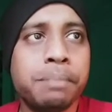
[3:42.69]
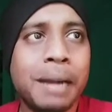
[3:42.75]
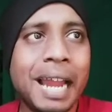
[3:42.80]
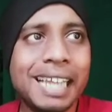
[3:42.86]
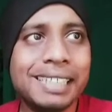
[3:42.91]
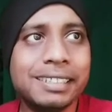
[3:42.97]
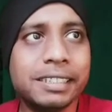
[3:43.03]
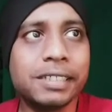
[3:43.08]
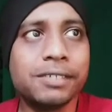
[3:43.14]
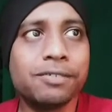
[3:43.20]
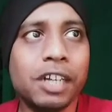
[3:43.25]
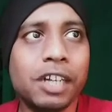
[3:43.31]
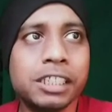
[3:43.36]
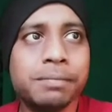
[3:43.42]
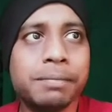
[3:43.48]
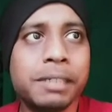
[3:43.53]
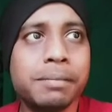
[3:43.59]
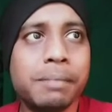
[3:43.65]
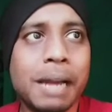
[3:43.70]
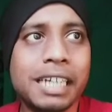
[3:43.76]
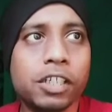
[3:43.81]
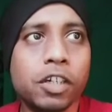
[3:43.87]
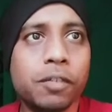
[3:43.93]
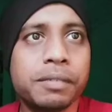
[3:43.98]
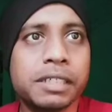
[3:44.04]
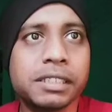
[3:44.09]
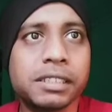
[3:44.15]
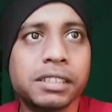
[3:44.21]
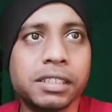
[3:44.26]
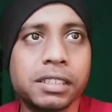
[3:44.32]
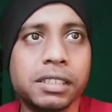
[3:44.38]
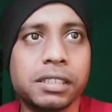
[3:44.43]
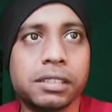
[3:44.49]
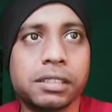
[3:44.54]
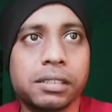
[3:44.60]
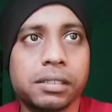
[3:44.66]
pricing was a big matter of
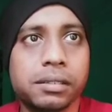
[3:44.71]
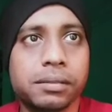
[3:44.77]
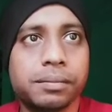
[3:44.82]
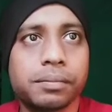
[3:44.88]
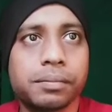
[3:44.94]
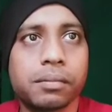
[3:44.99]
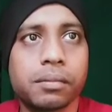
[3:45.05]
concern.